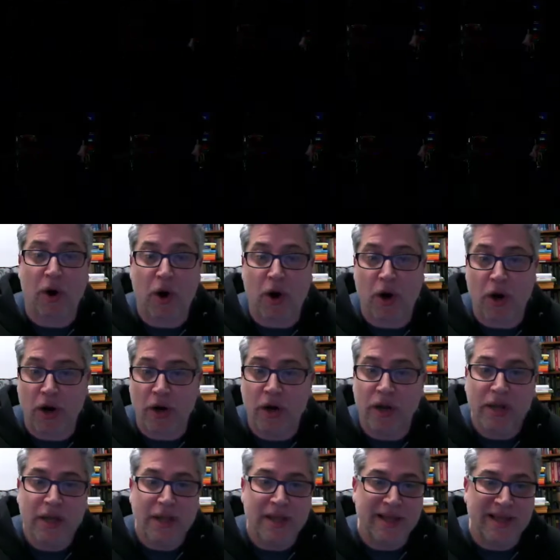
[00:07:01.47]
by the bar.
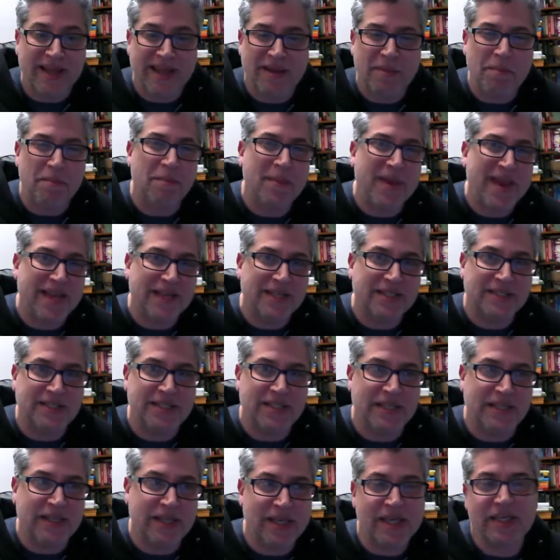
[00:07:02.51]
It makes
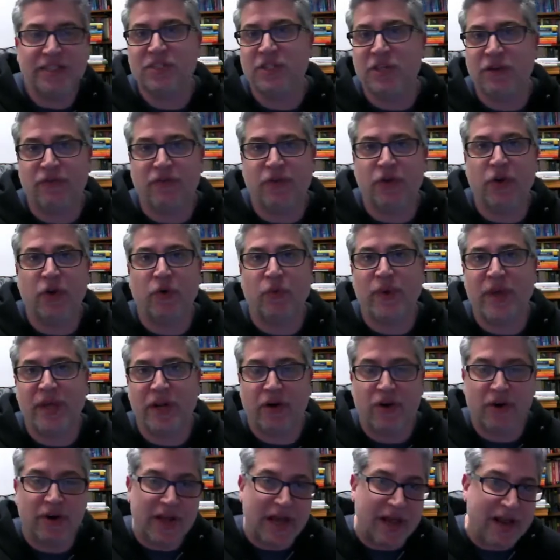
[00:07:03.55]
it easier for your
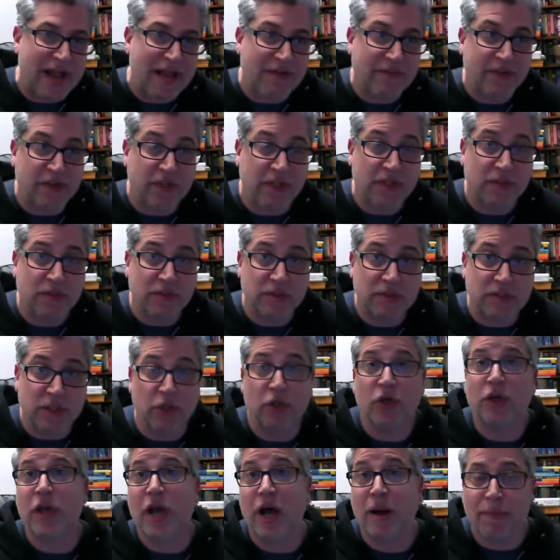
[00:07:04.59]
reader, not having to, to
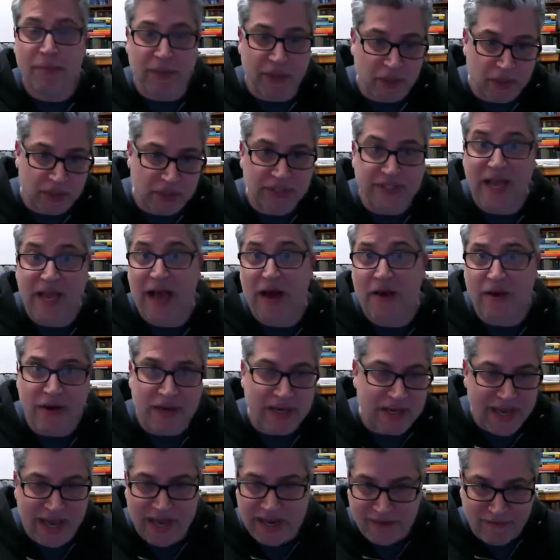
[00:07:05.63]
look up and look down
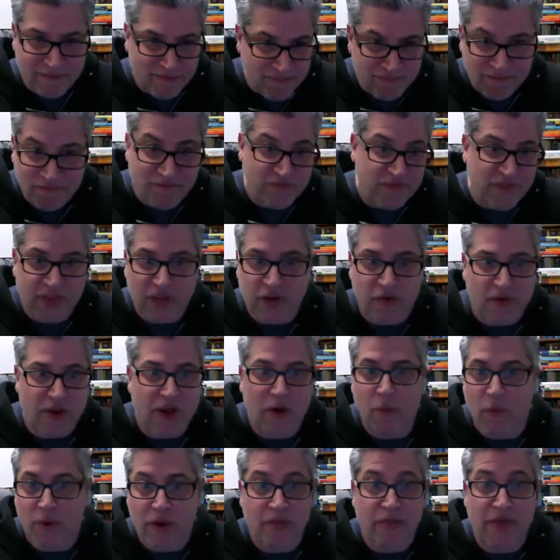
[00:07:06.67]
and kind of figure
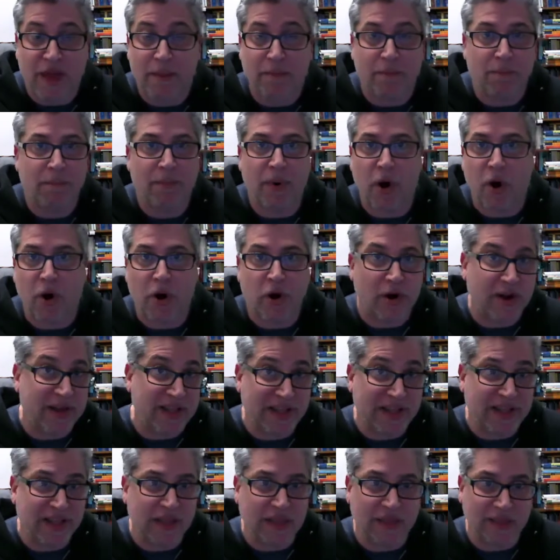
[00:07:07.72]
out where that bar
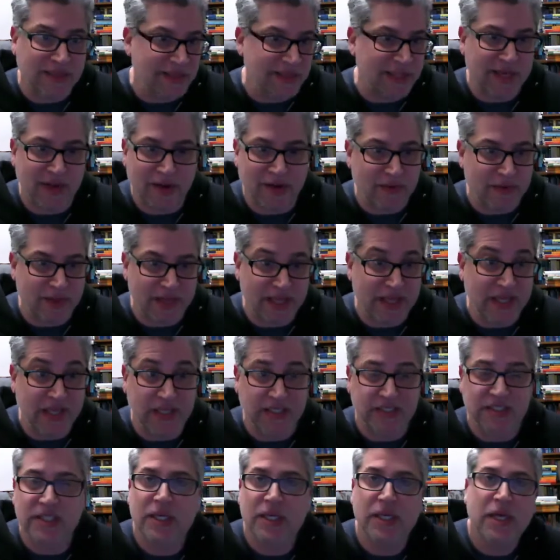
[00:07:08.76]
it, you know,
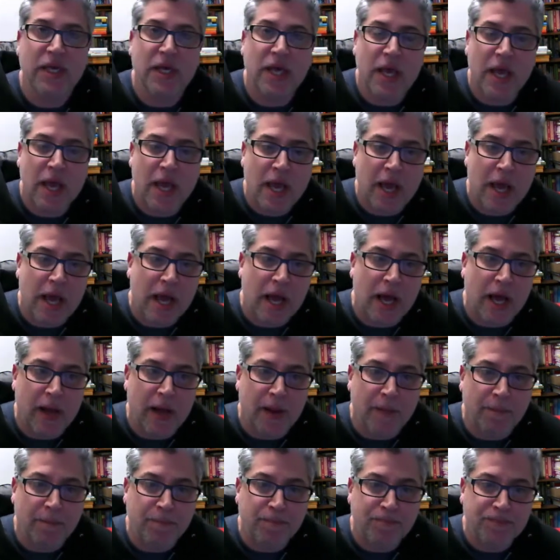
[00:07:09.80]
is.
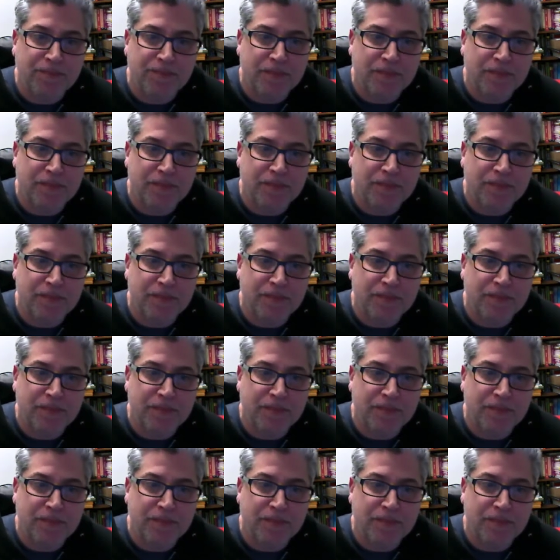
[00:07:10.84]
Um,